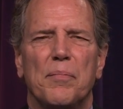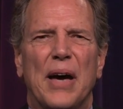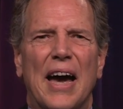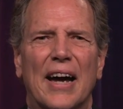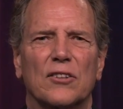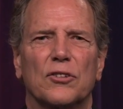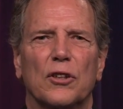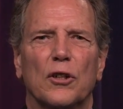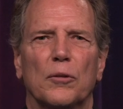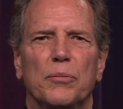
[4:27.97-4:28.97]
PACs
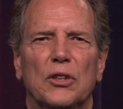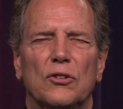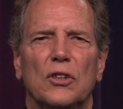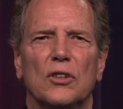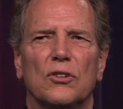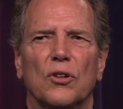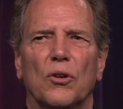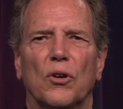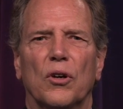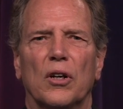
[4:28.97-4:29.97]
that are business
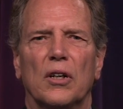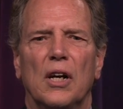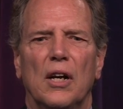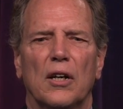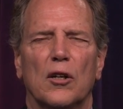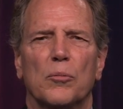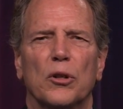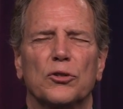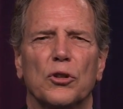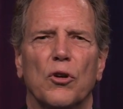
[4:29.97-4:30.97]
or
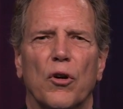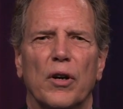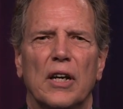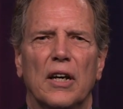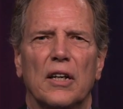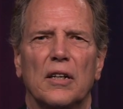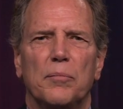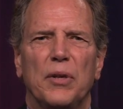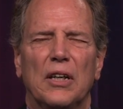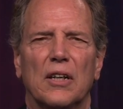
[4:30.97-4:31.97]
commercial
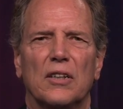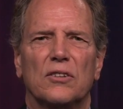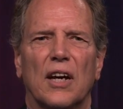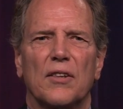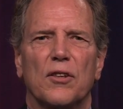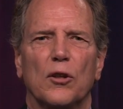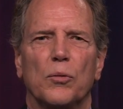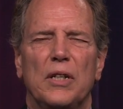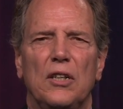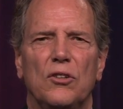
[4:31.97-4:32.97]
oriented because I
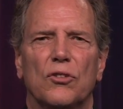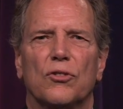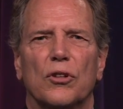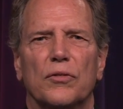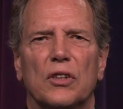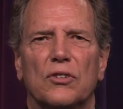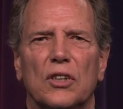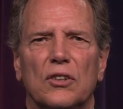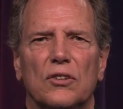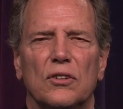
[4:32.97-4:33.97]
think we need to serve the
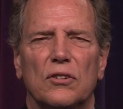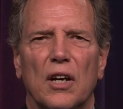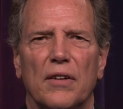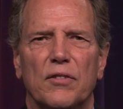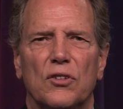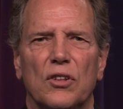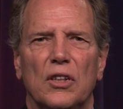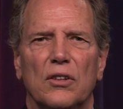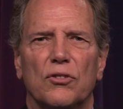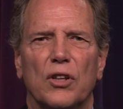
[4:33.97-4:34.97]
citizens of the
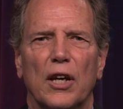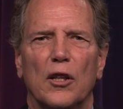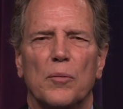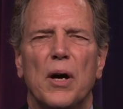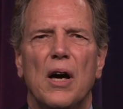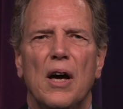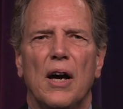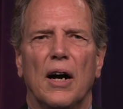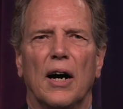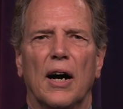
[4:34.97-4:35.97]
city of Salem
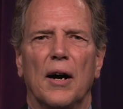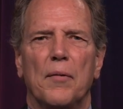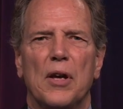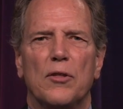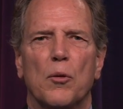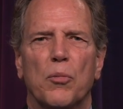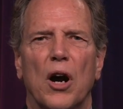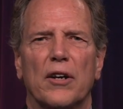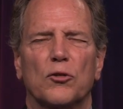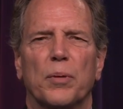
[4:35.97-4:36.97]
in the
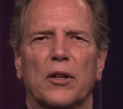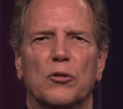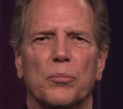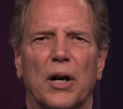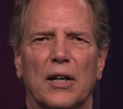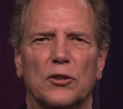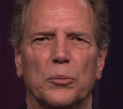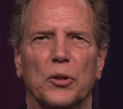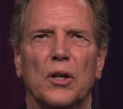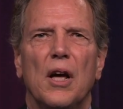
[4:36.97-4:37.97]
broadest spectrum
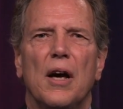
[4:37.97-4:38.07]
possible.